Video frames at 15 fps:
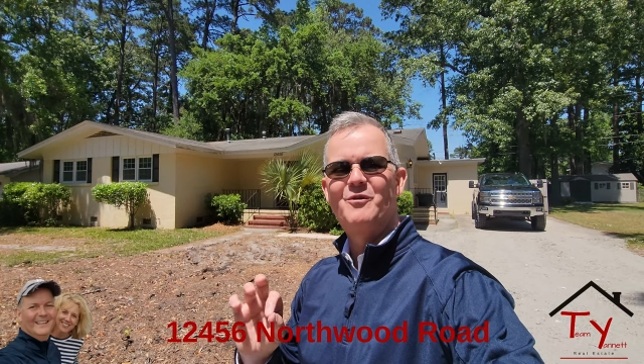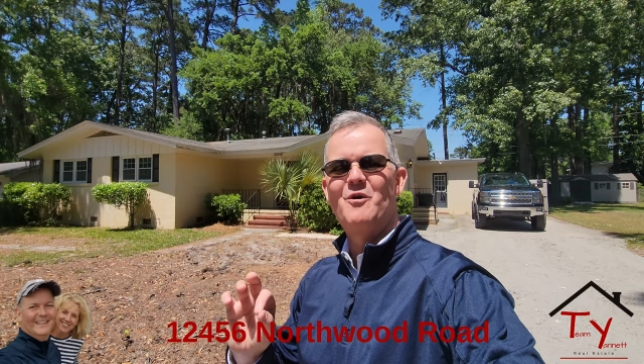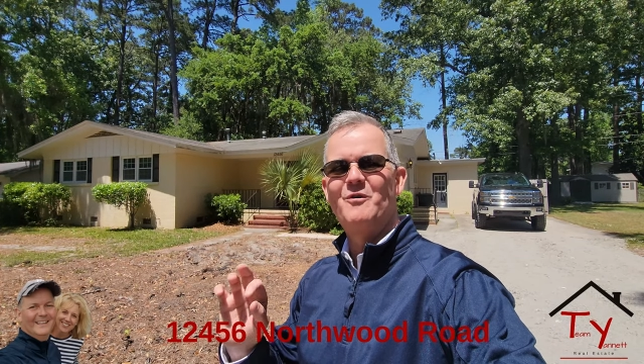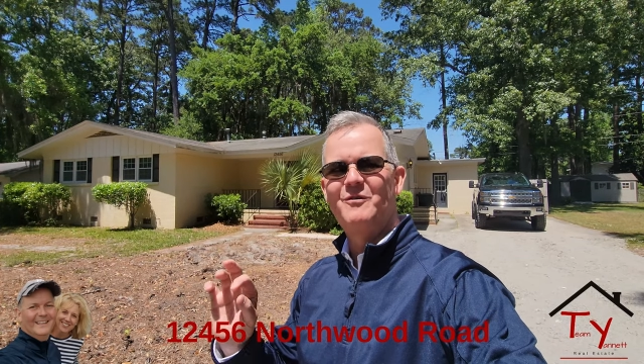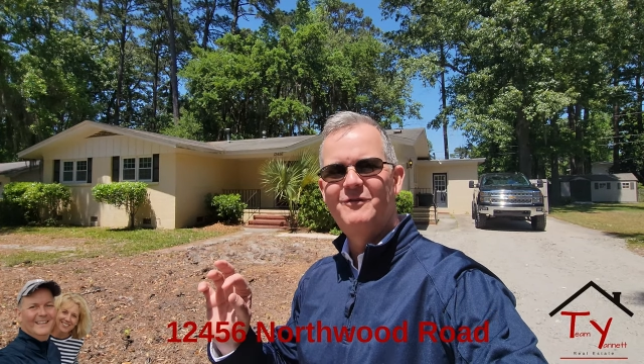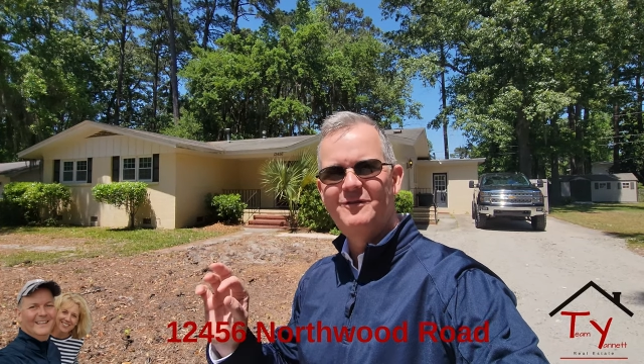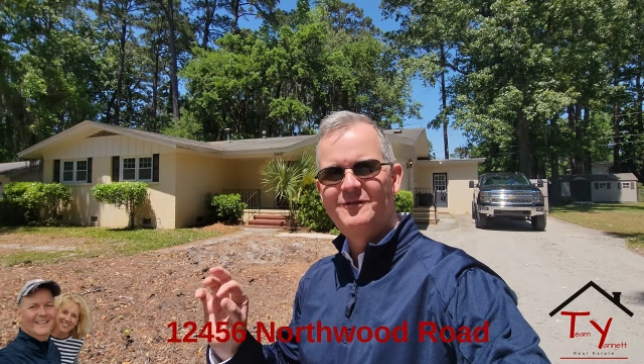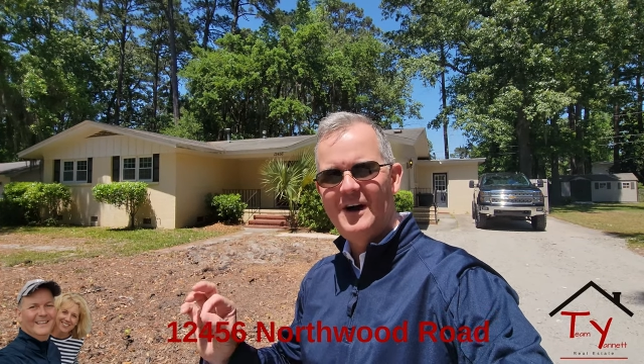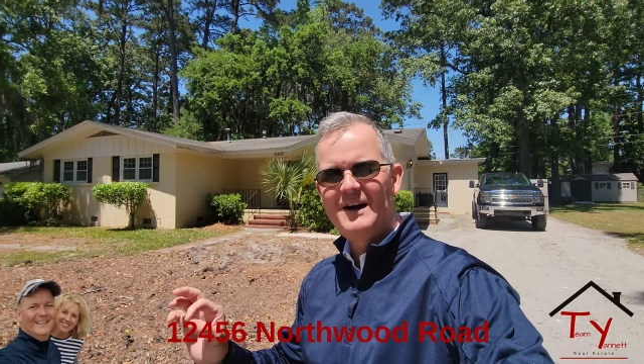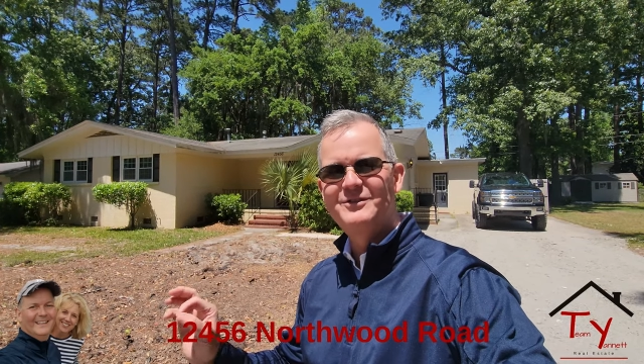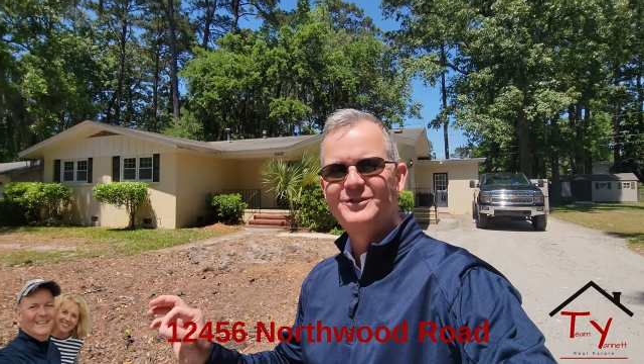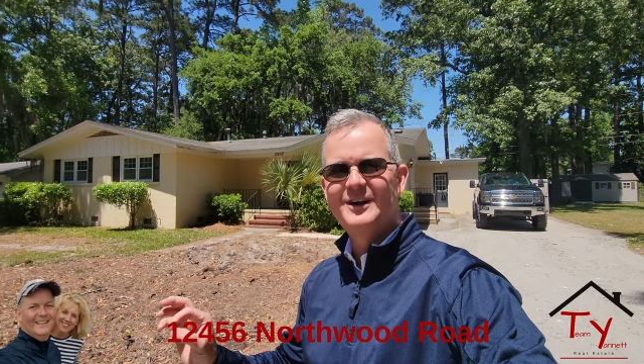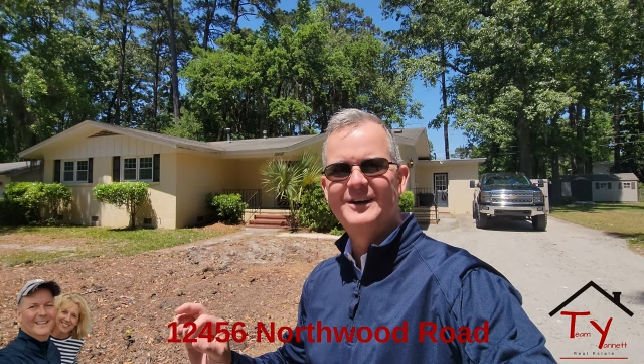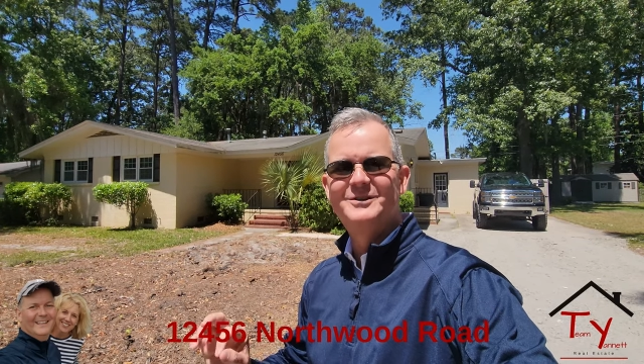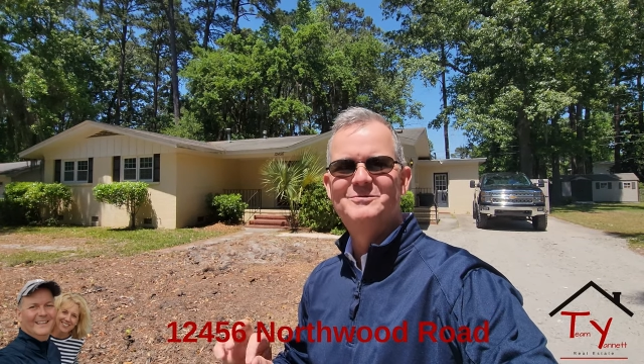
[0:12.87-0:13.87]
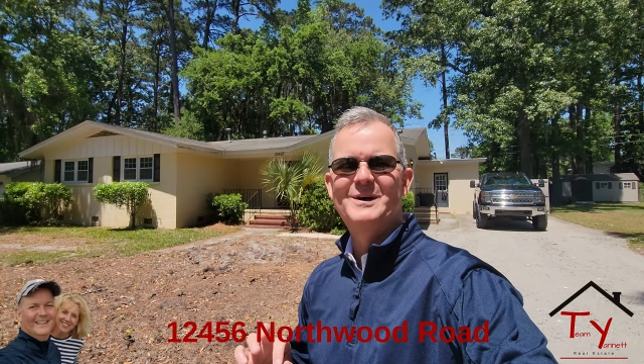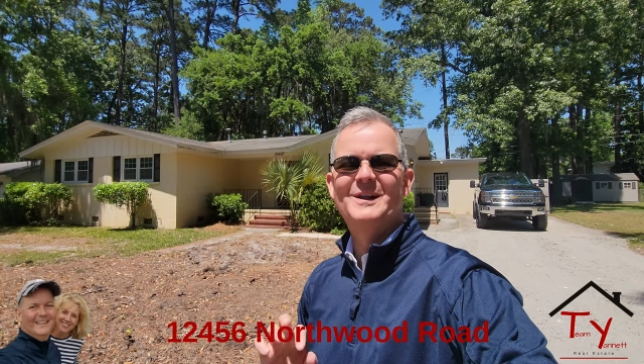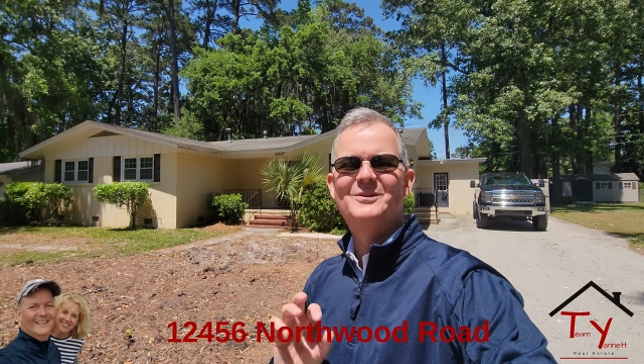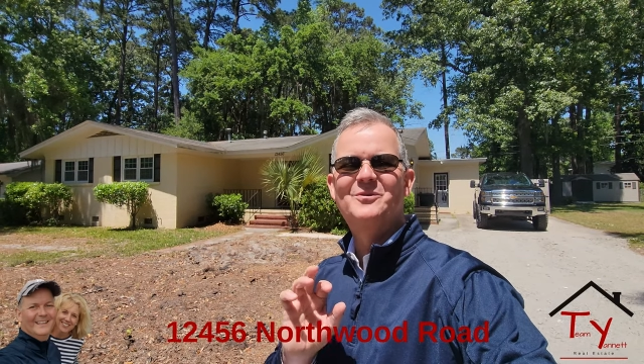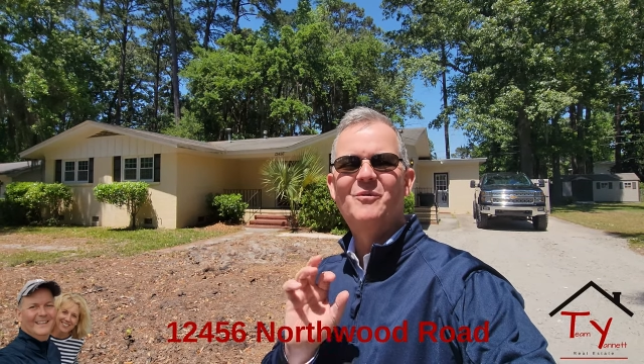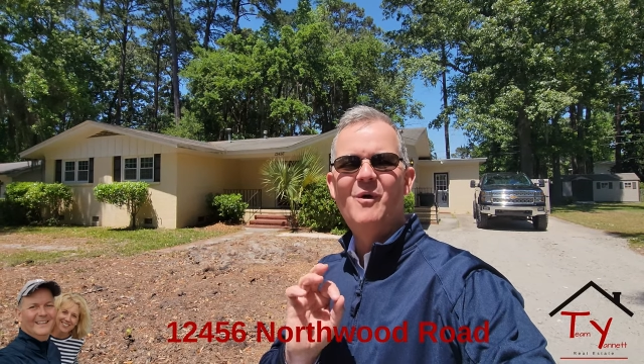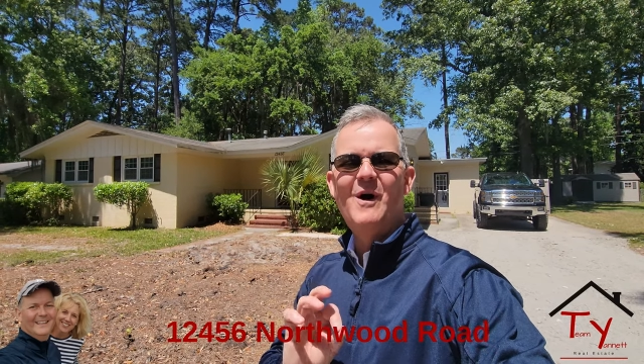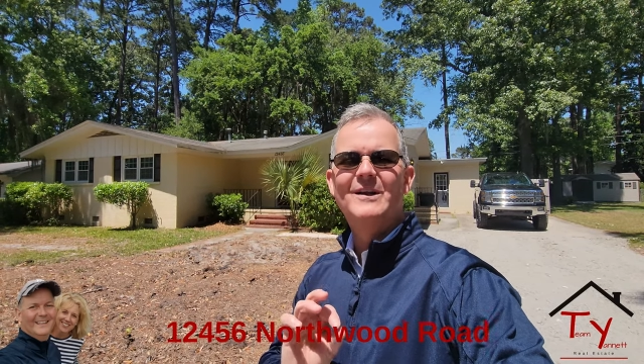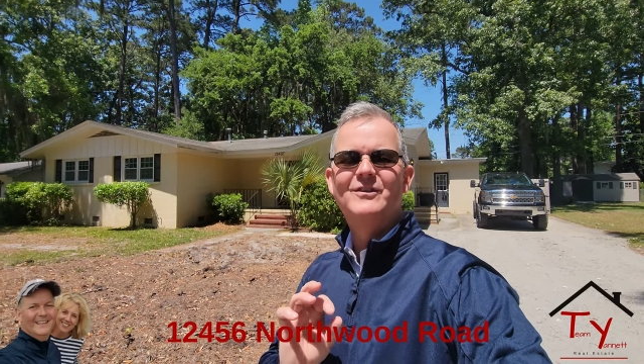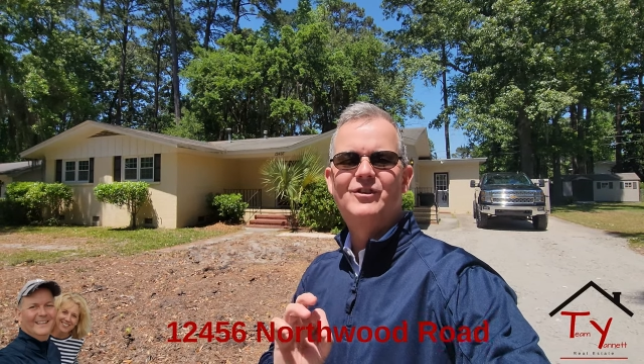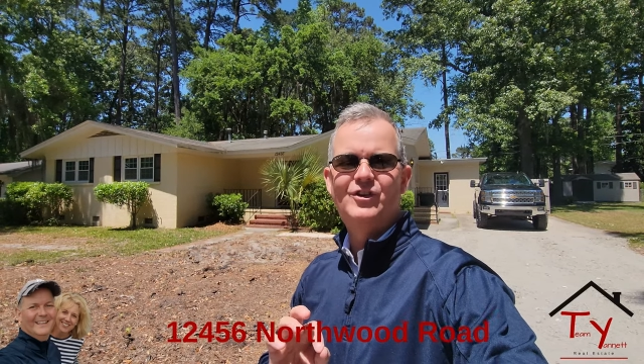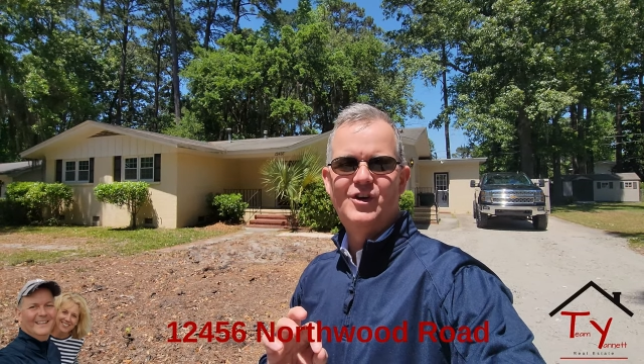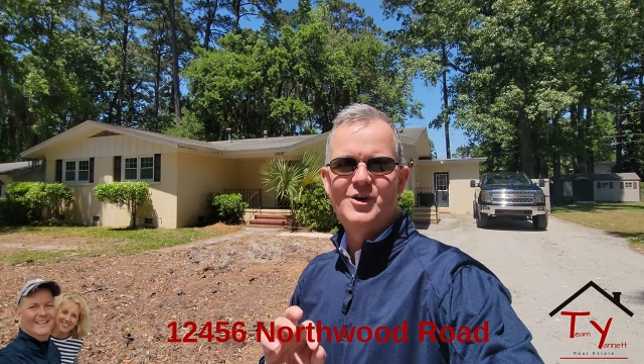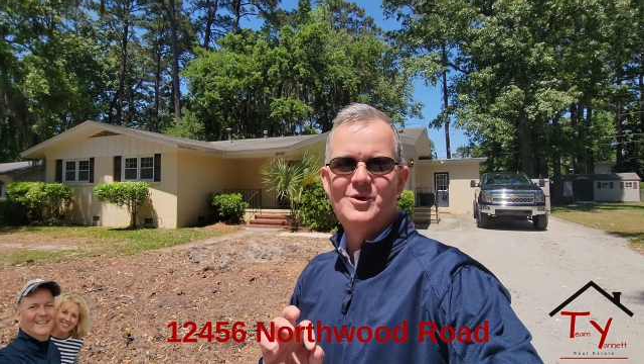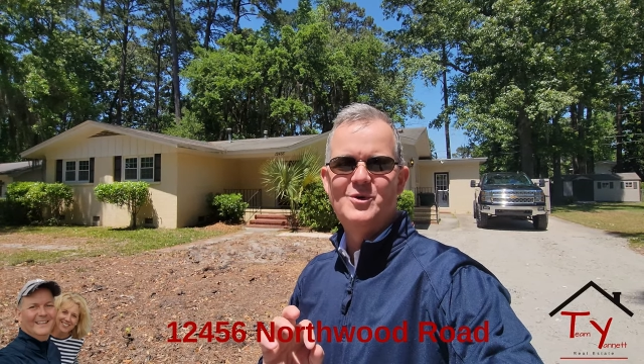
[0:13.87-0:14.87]
4, 5, 6, but it's 1,
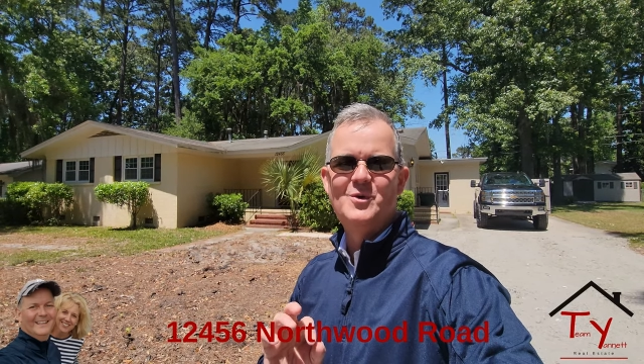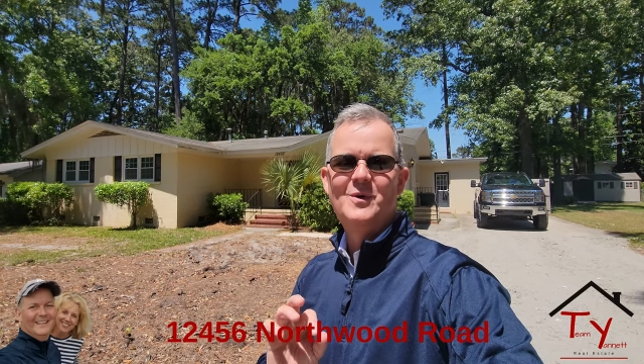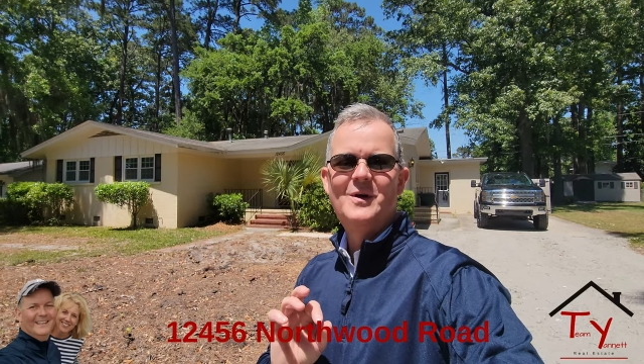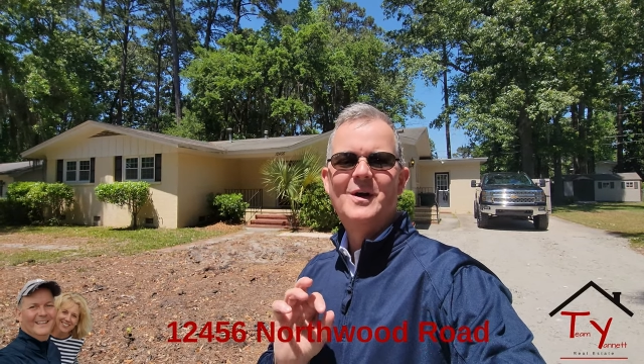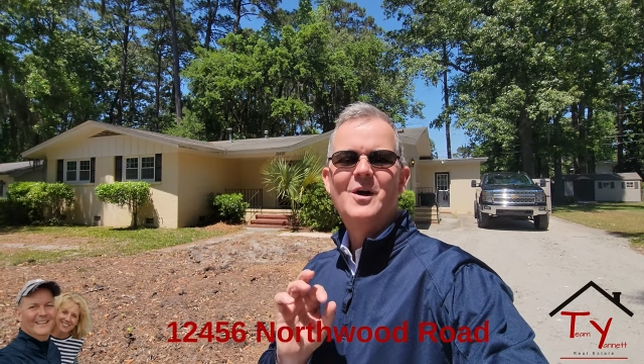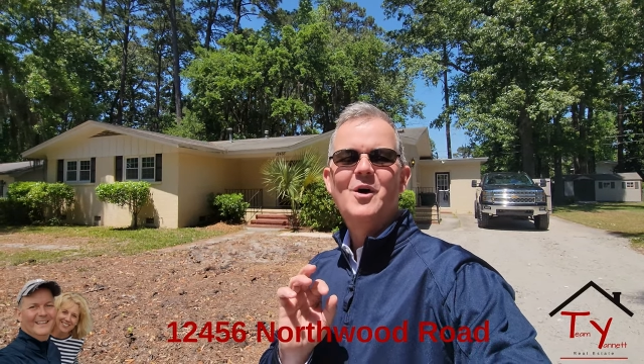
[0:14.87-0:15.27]
2,